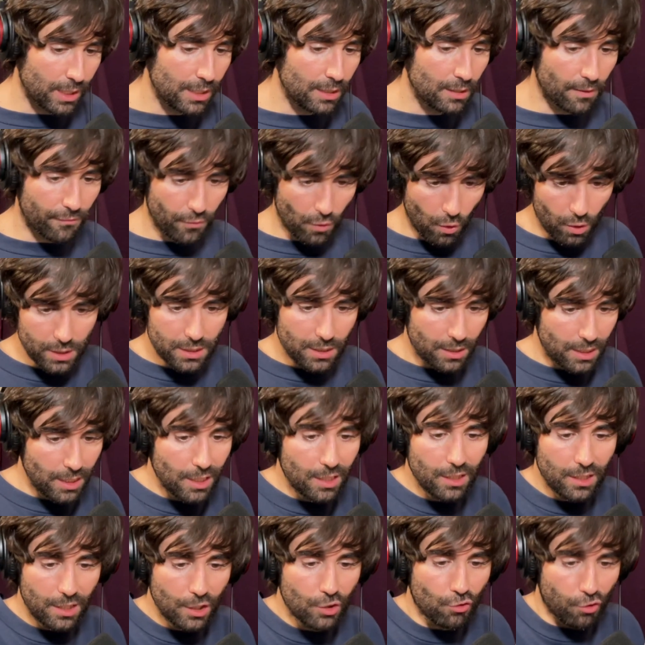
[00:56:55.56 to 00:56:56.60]
of course,
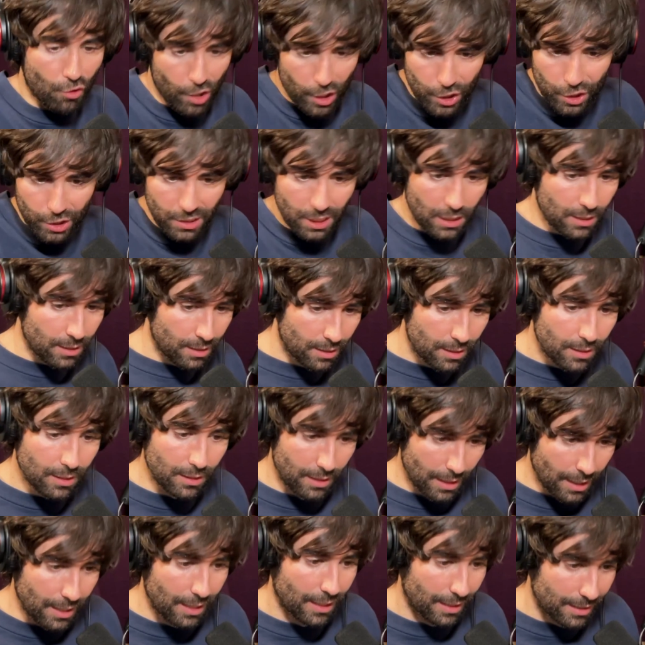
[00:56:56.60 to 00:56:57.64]
he crushed in
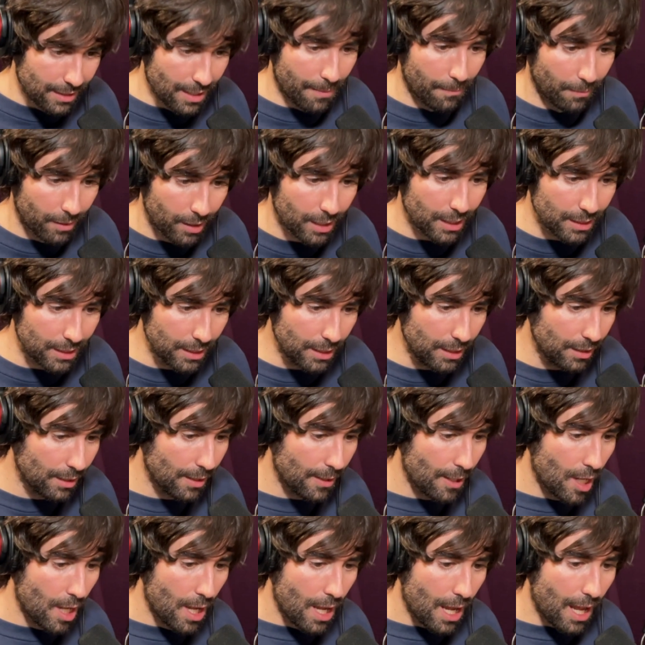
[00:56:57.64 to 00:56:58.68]
the American League.
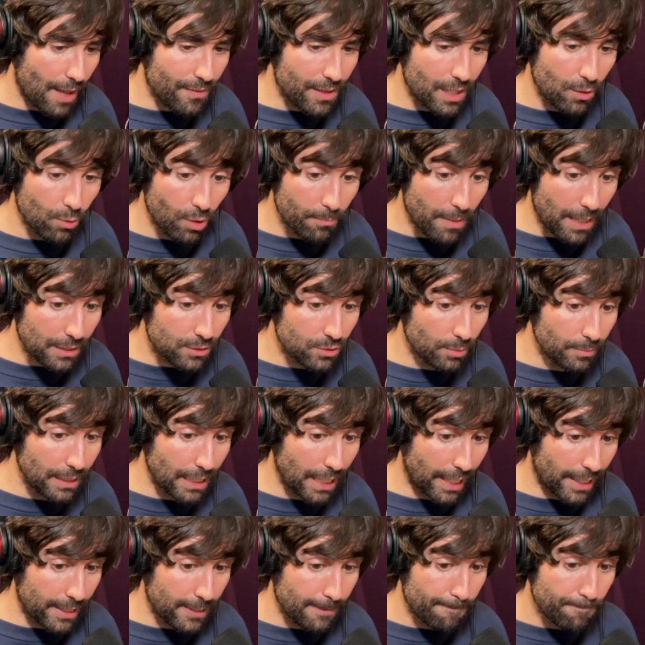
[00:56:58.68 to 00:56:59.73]
And then he went back to
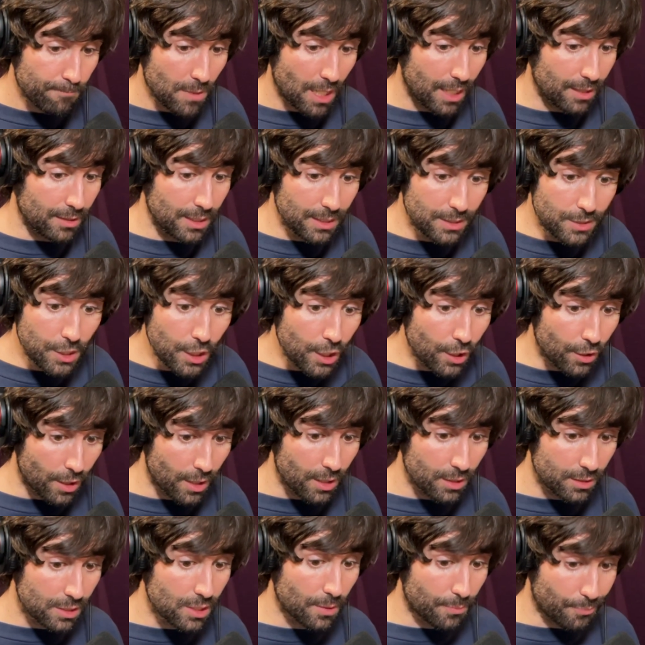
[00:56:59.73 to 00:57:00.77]
Milan. And this year,
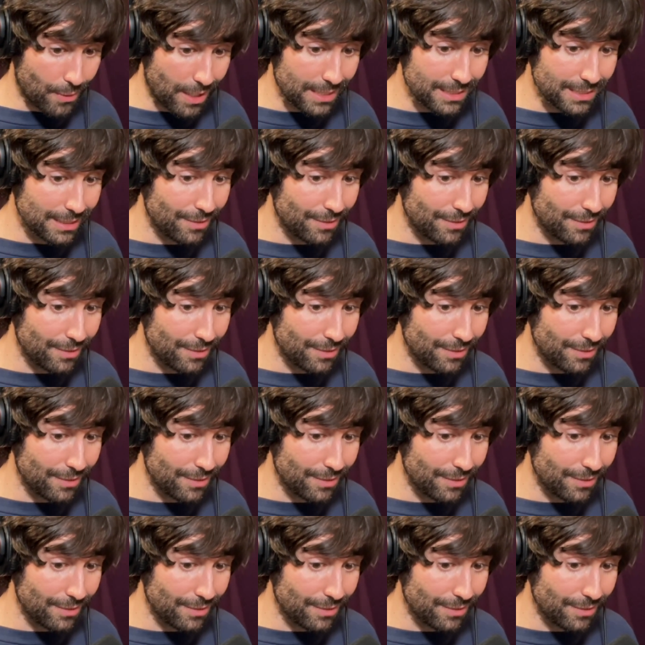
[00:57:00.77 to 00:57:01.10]
surprisingly,